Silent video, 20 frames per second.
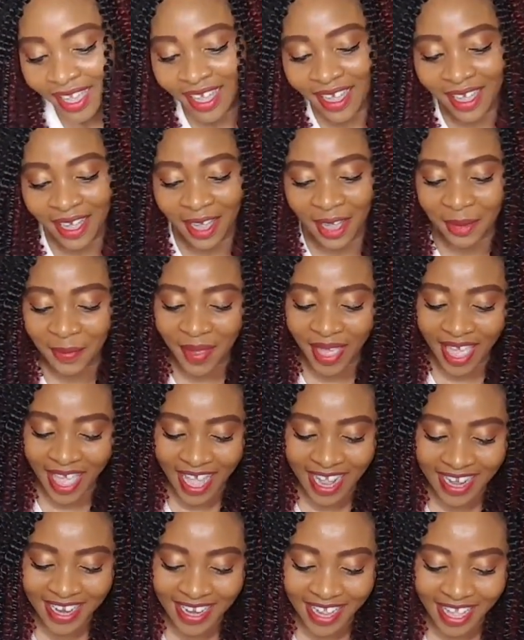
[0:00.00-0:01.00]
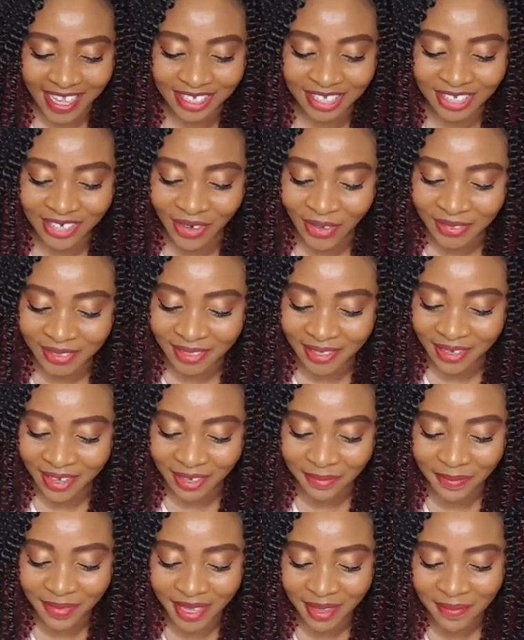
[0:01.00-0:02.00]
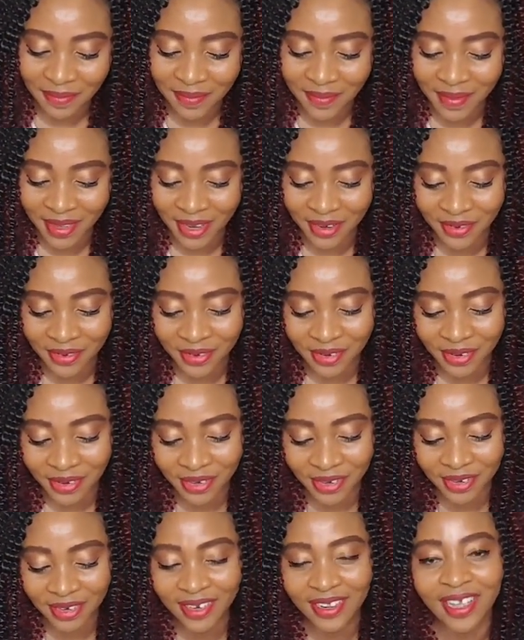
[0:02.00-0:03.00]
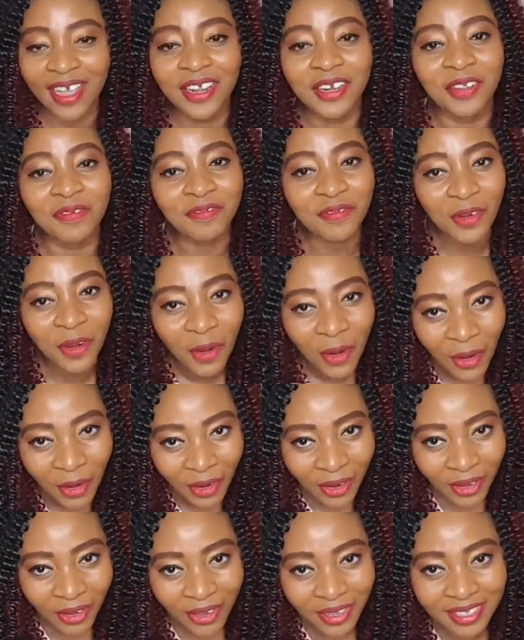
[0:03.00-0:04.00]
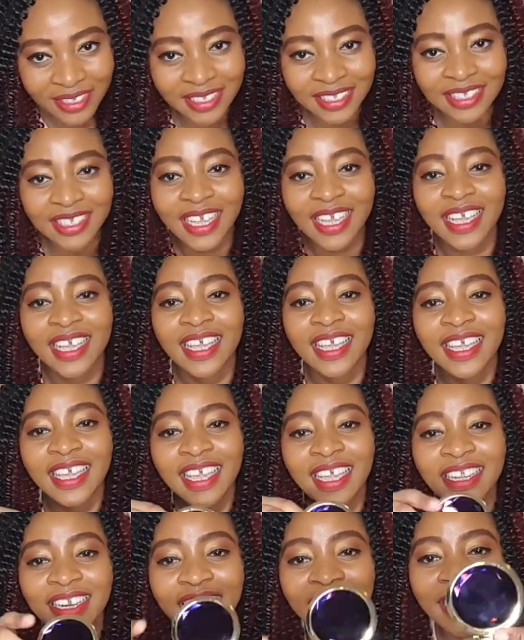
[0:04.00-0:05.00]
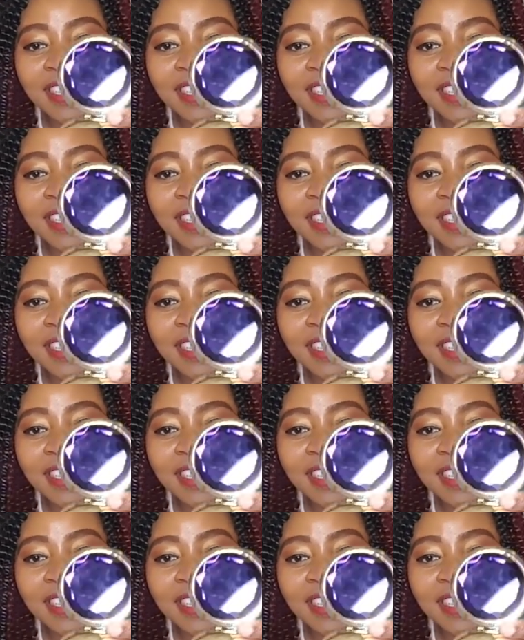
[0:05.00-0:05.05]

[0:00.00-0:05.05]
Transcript: And then she also got me a mirror. And of course, it